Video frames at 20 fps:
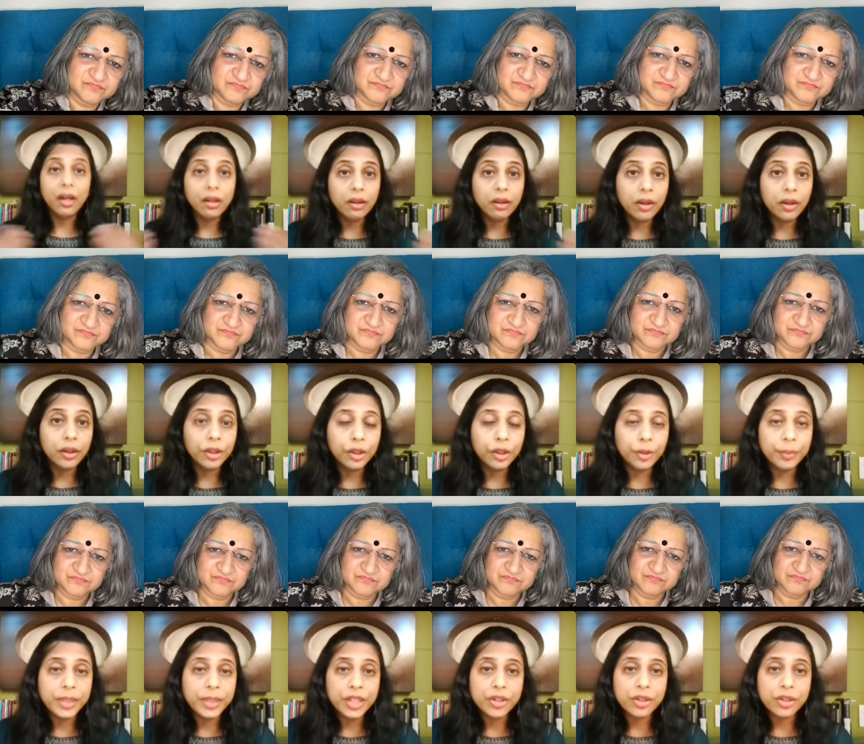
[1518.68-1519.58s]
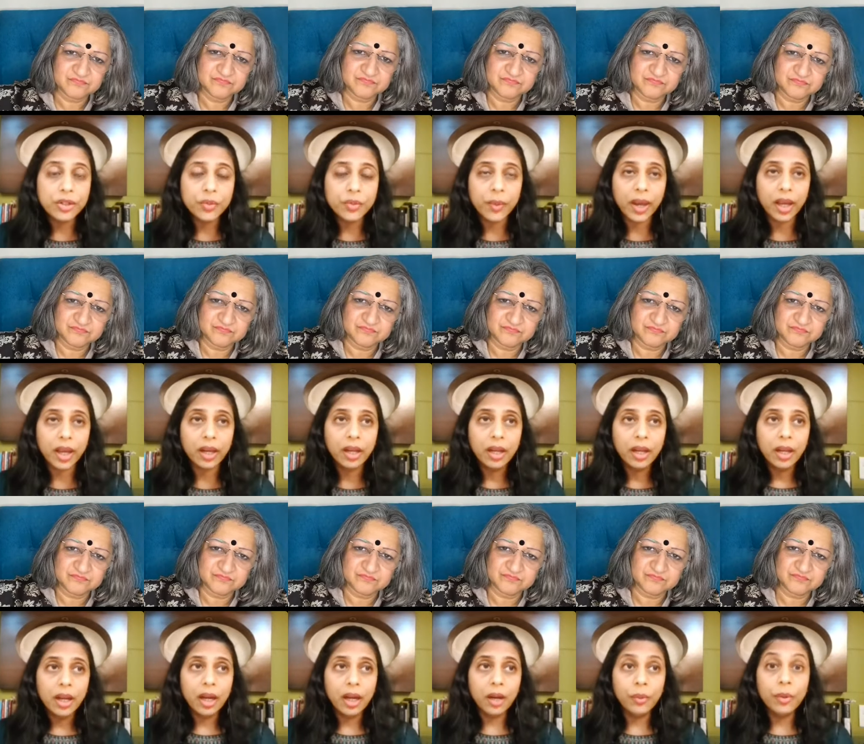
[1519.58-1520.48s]
Speaker 1: uh, women are wearing
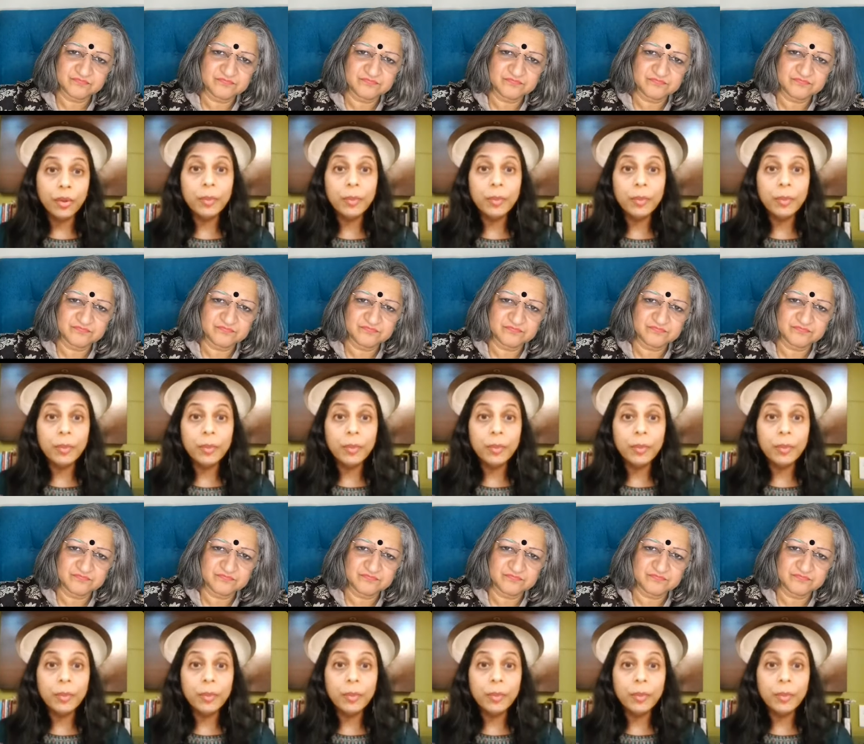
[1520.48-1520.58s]
bikinis.